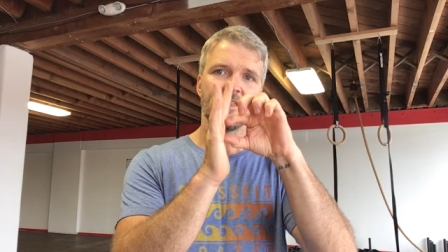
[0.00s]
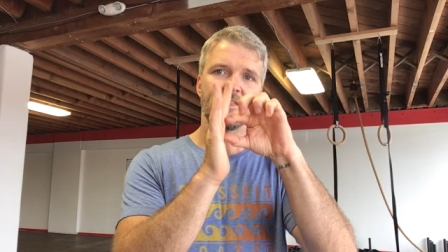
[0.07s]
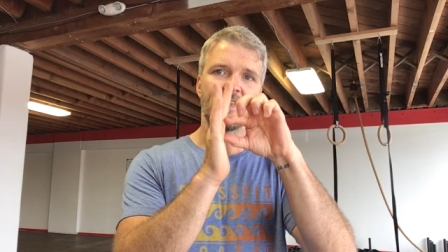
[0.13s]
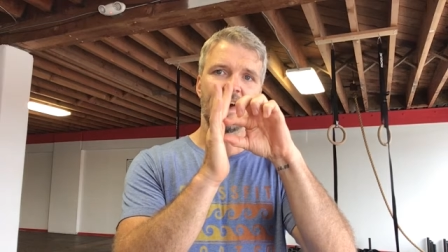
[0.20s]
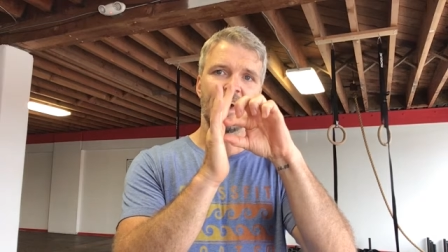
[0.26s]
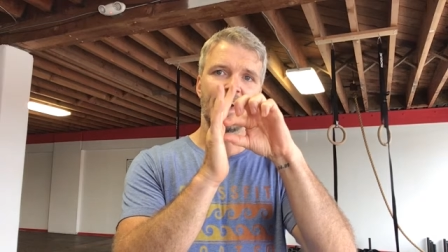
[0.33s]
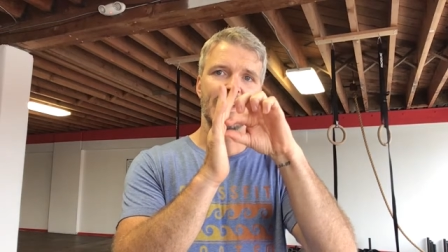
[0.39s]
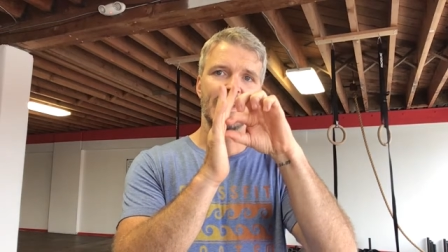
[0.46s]

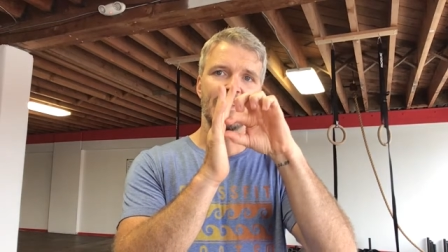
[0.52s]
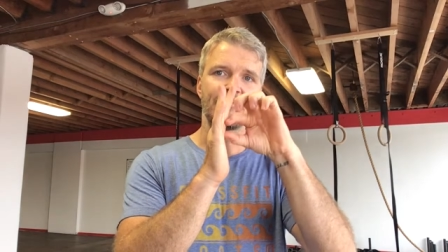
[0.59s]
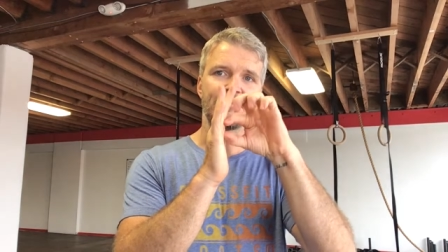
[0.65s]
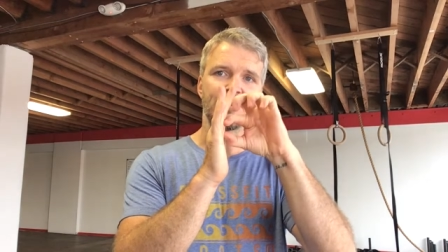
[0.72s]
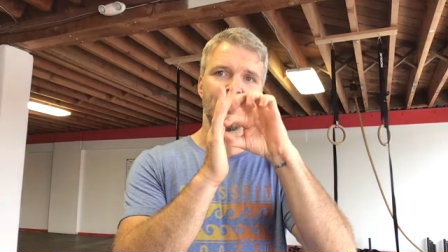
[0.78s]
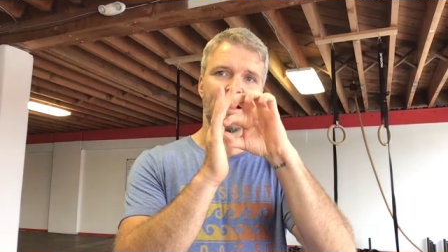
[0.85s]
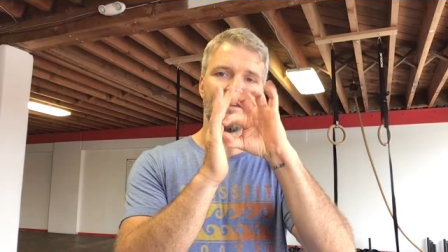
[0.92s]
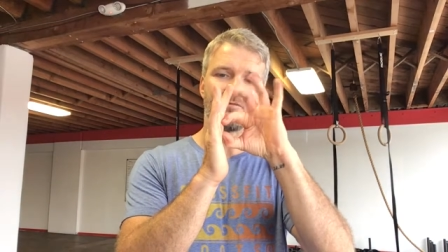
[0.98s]
that if
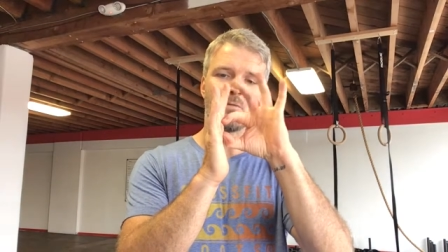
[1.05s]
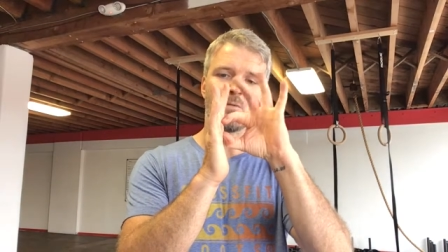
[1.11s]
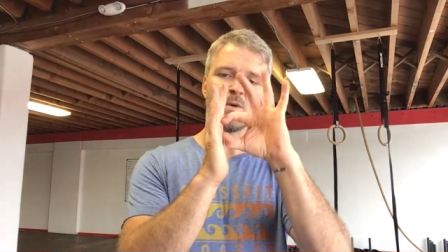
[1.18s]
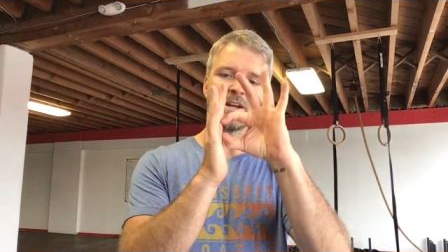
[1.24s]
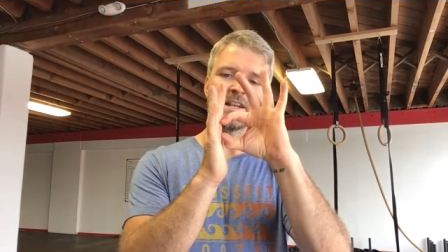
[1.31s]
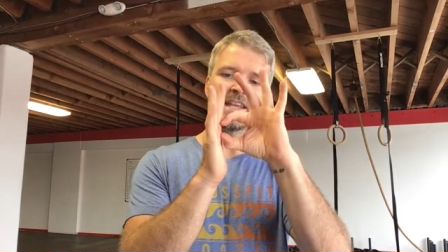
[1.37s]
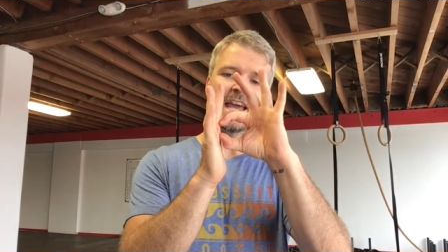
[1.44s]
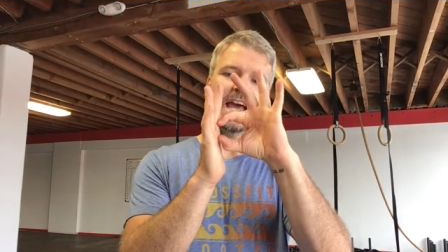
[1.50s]
you have
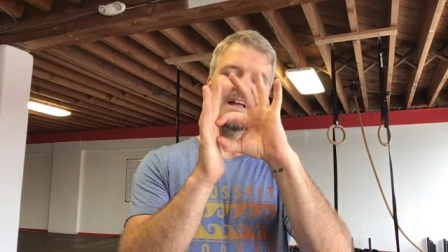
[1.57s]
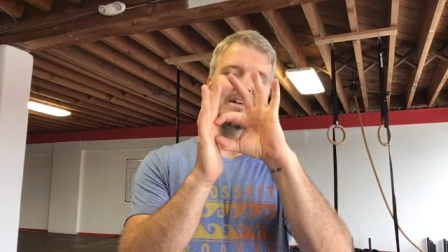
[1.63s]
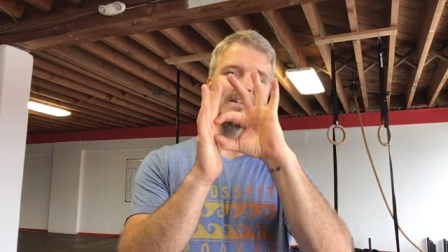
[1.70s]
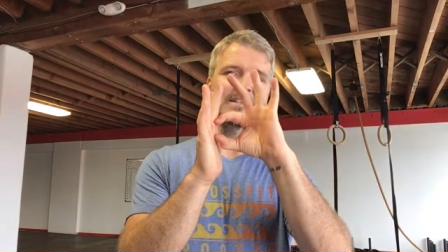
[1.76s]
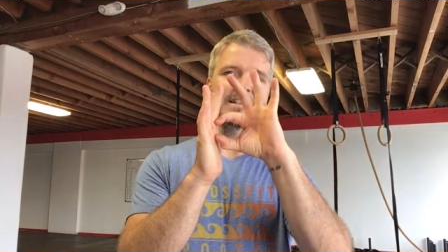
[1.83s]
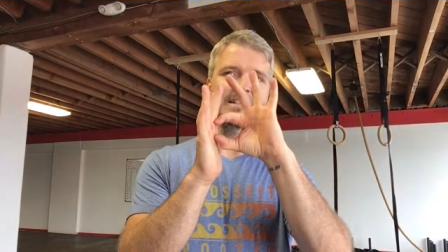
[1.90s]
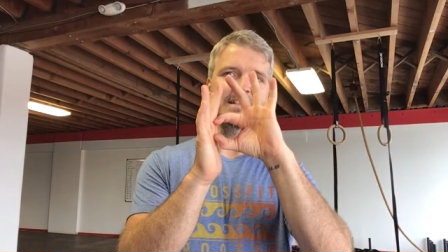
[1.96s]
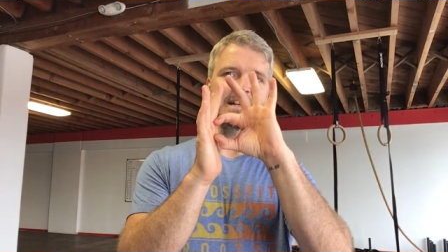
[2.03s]
one
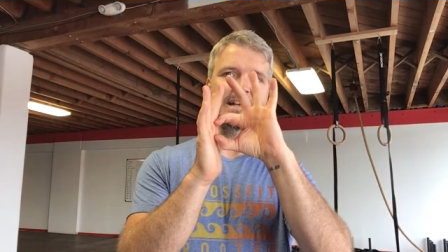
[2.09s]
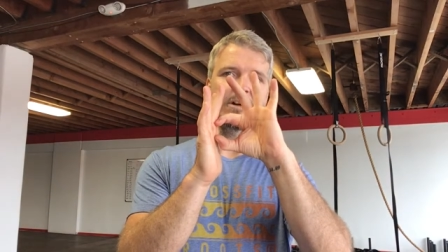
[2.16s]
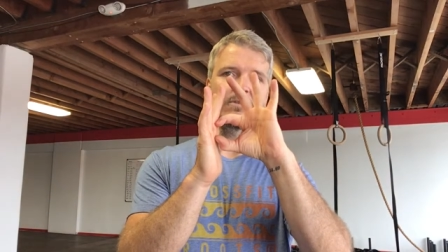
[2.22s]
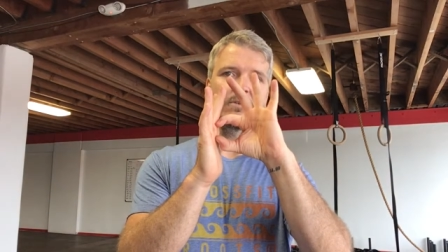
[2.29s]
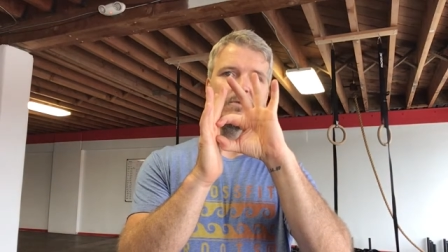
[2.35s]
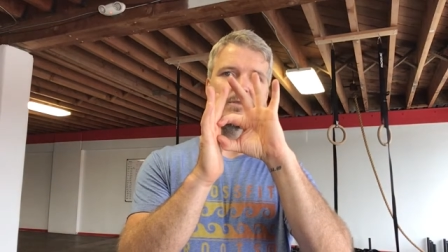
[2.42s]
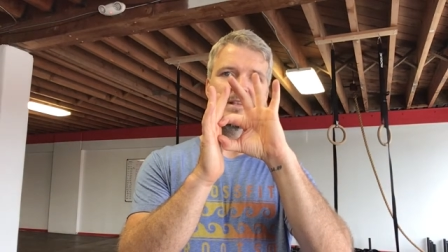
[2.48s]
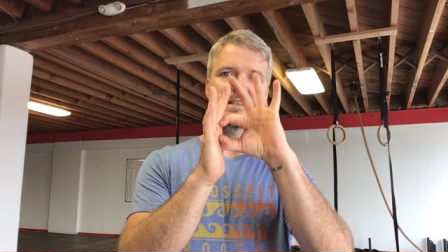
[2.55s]
callus that's like
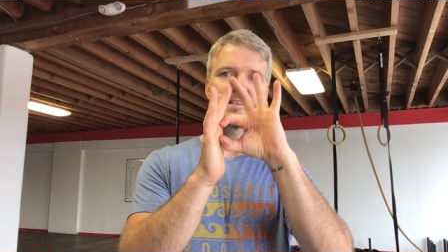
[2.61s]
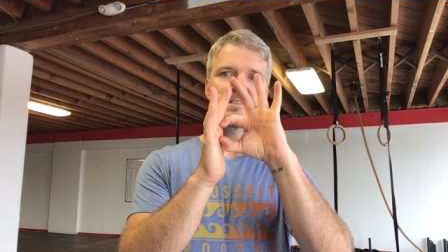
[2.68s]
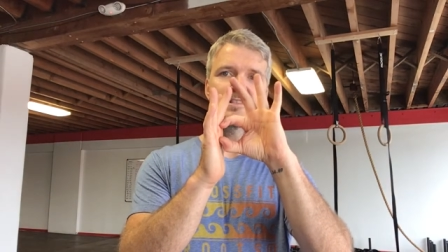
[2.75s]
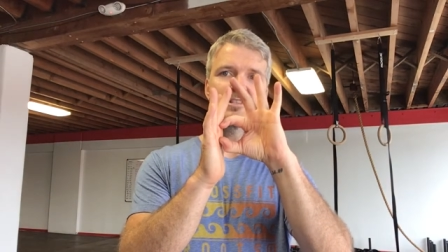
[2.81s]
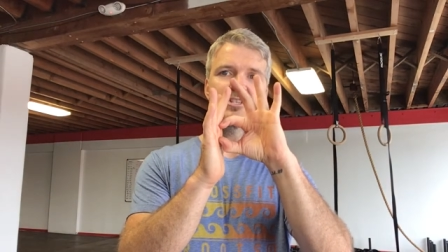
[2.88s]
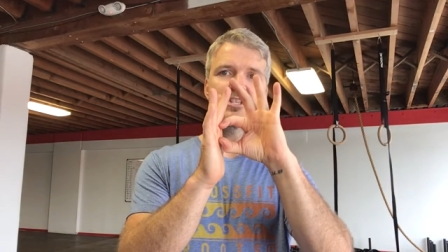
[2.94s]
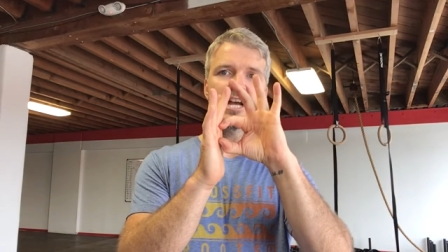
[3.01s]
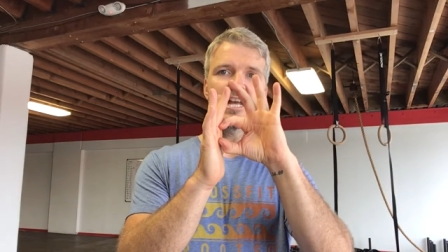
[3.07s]
holding this
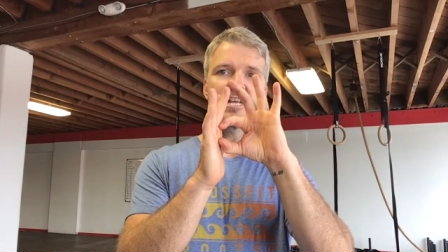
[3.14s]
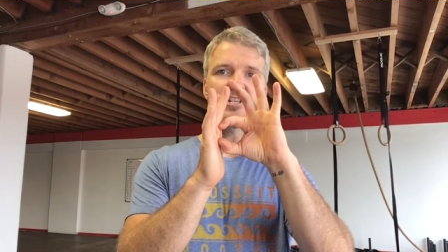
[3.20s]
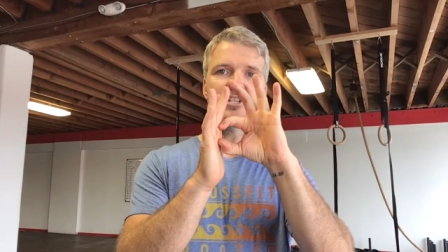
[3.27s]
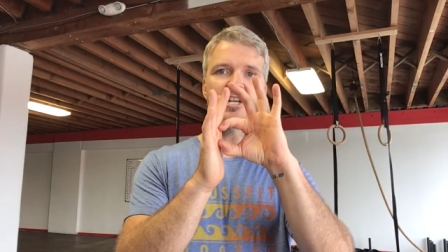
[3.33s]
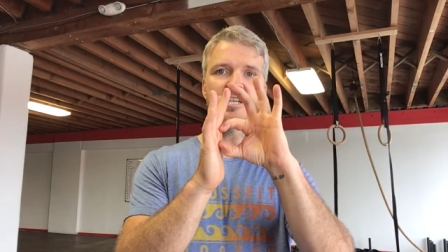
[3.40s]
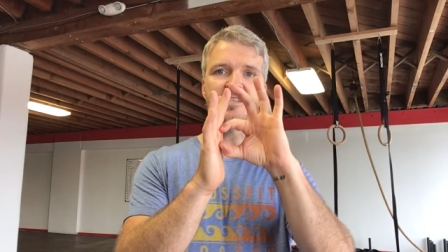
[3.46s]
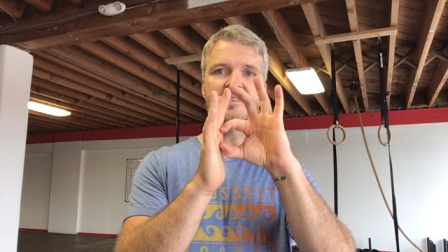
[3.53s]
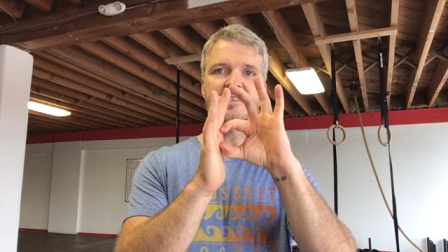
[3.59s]
giant
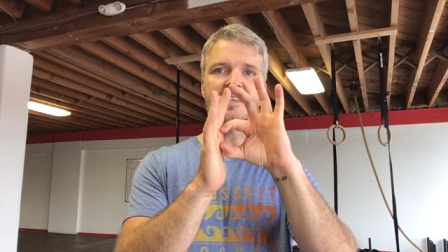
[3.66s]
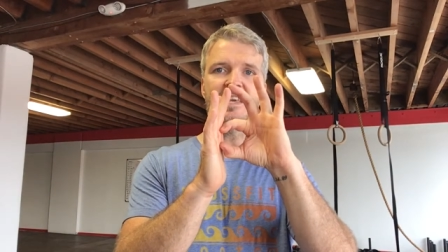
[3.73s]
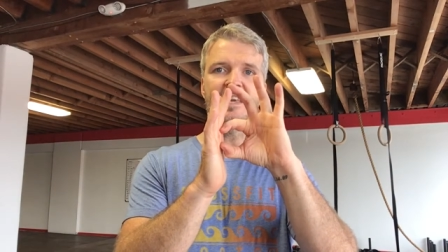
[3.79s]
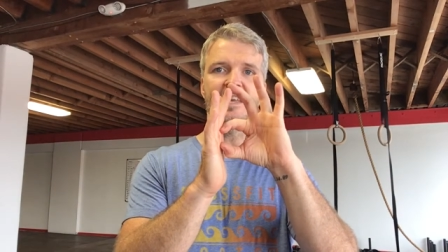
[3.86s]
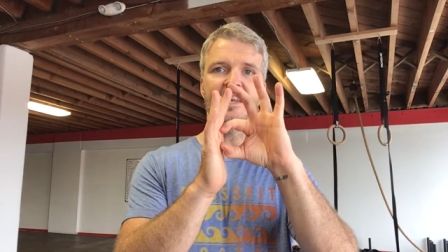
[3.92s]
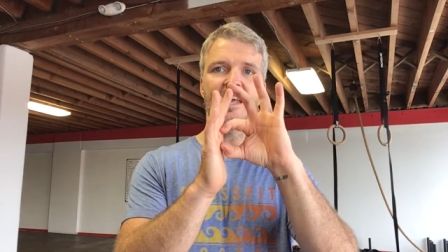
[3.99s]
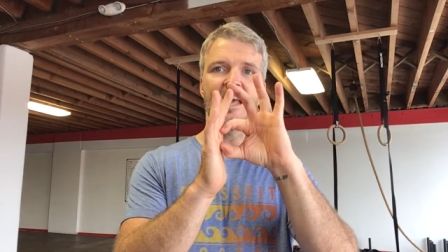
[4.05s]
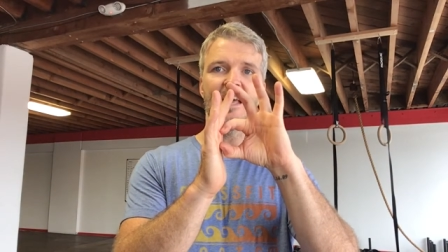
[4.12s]
chunk of
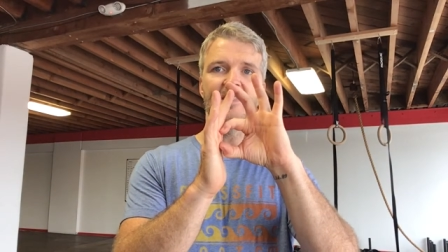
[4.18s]
skin,